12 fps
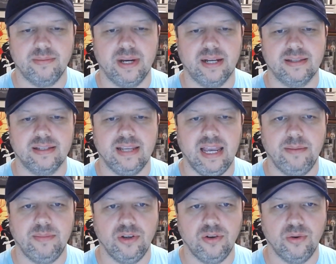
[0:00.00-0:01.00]
about this
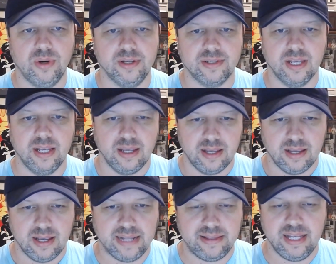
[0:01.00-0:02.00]
game too was
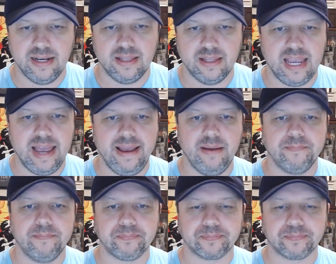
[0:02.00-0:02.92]
at the end of the game,